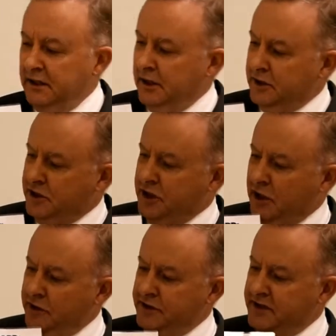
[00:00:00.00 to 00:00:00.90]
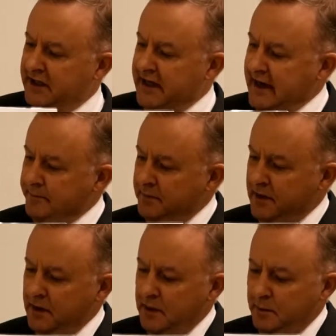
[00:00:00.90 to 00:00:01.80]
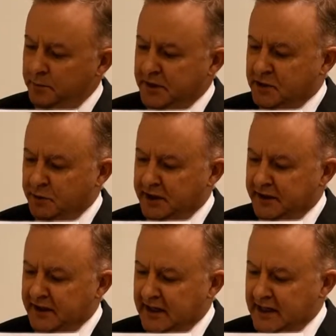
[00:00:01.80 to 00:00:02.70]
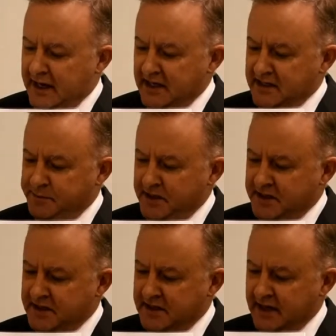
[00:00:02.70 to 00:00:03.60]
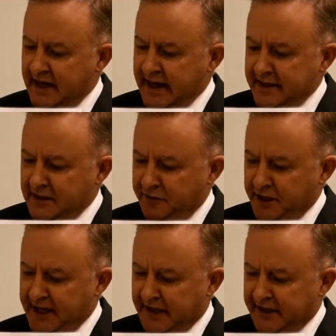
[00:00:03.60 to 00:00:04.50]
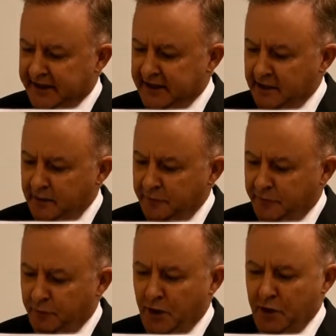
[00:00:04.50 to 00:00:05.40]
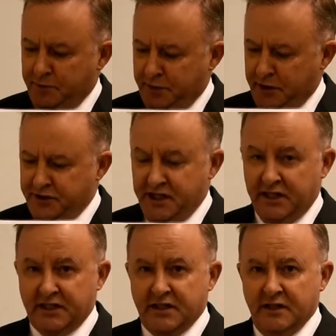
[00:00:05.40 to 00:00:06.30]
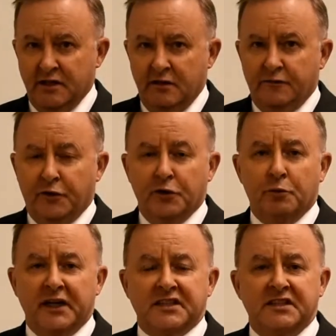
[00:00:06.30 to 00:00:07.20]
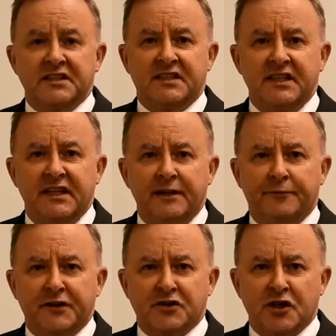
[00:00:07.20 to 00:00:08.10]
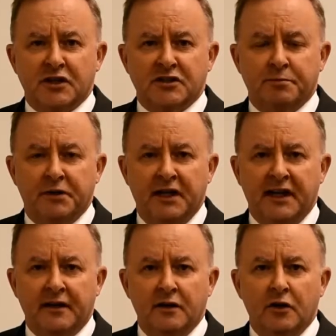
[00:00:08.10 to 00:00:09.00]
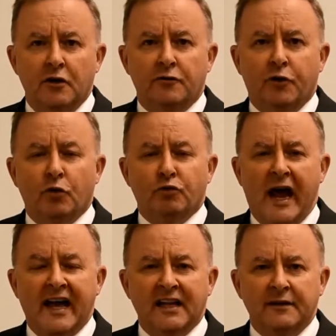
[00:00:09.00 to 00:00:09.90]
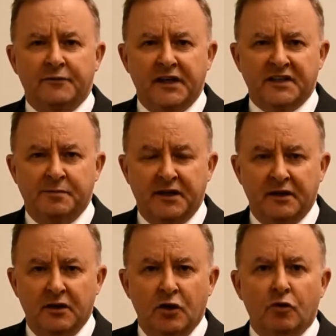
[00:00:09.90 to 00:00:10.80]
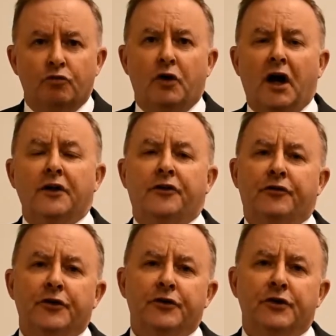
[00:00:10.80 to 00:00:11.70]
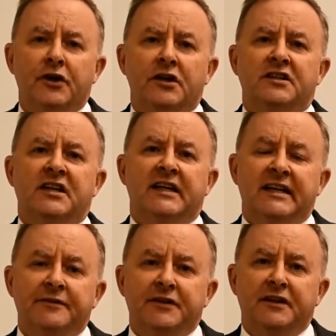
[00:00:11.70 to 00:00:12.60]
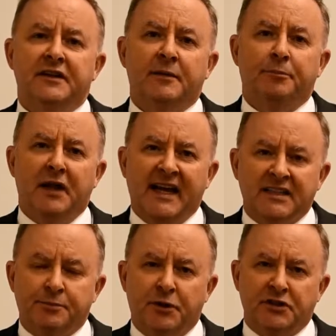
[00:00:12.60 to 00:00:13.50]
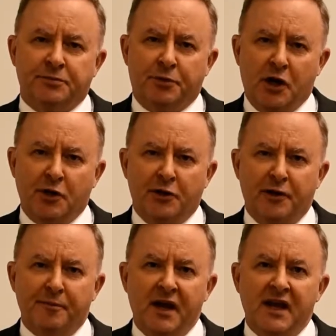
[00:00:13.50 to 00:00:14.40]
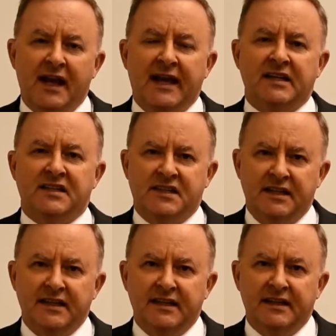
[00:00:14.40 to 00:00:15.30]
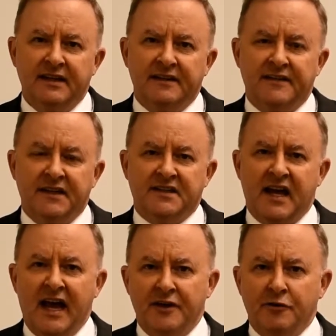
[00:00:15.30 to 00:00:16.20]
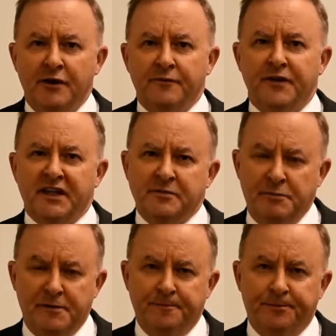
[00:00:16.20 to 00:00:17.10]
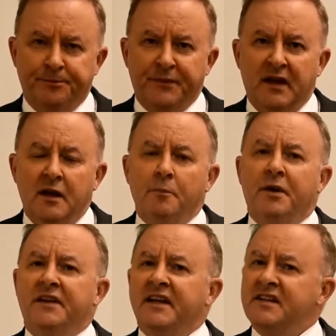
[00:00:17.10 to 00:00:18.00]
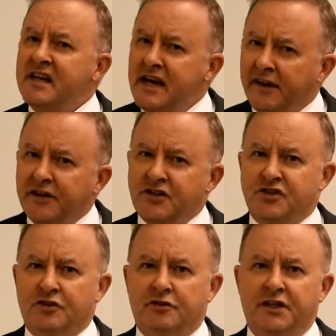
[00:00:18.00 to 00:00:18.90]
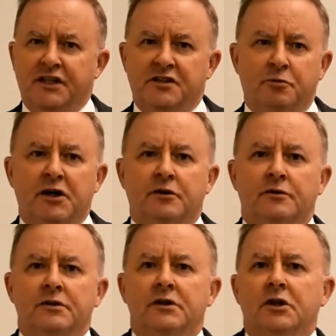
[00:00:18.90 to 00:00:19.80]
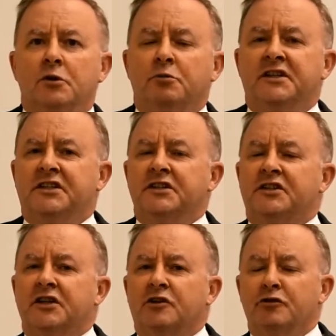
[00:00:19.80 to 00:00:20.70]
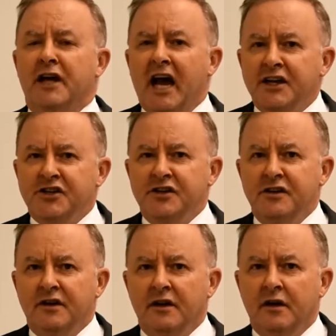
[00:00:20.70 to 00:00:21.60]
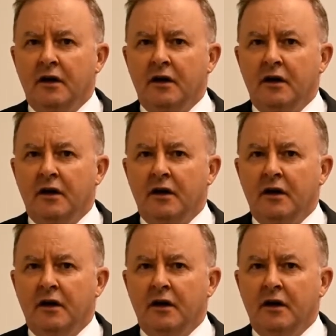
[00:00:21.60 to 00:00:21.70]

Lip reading: It shows the gap between the announcements and the reality for road projects, for the Western Sydney Infrastructure Plan, for rail investment, right through to even the Black Spots program has seen this underinvestment. But there's another story as well, which is the creation